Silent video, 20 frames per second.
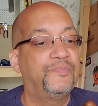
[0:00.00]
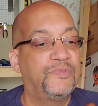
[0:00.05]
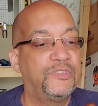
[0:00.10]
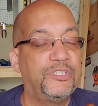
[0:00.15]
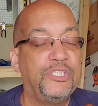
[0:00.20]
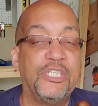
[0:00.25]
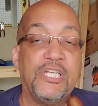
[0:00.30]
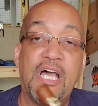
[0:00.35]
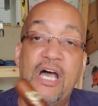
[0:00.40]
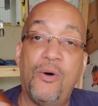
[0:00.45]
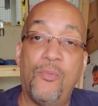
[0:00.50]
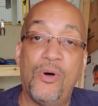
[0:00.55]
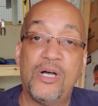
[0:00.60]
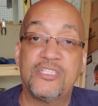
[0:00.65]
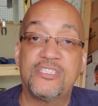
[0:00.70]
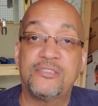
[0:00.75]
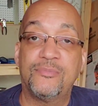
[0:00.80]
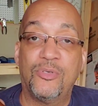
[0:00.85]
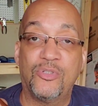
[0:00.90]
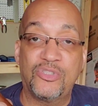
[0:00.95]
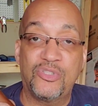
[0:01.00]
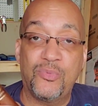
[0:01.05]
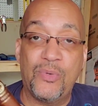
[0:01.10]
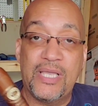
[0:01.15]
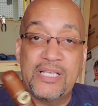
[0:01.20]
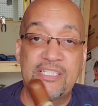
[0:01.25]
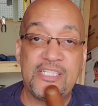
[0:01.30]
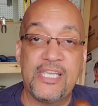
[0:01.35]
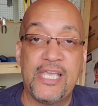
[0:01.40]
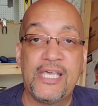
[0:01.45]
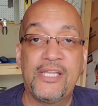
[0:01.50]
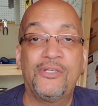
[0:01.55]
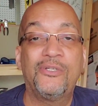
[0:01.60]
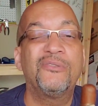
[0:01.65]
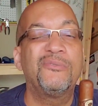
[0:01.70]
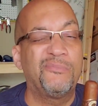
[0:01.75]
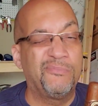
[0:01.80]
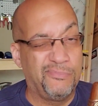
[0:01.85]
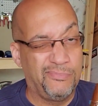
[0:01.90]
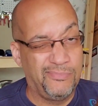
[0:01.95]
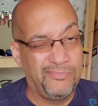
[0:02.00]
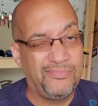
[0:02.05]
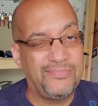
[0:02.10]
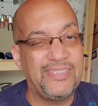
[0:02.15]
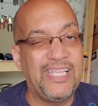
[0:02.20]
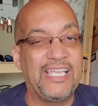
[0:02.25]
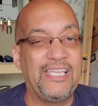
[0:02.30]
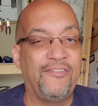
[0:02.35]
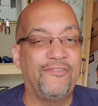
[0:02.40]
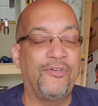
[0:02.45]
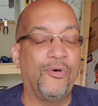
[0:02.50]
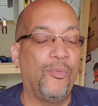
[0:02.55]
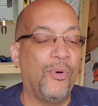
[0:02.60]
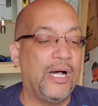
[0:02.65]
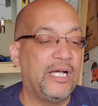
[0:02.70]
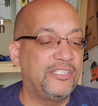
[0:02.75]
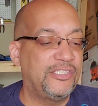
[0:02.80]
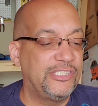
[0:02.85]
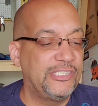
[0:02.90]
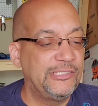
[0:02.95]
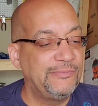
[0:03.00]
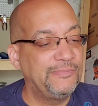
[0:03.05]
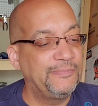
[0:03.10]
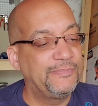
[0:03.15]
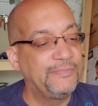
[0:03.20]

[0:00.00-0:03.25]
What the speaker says: You're now watching Smoke Swag Channel. Thank you for watching.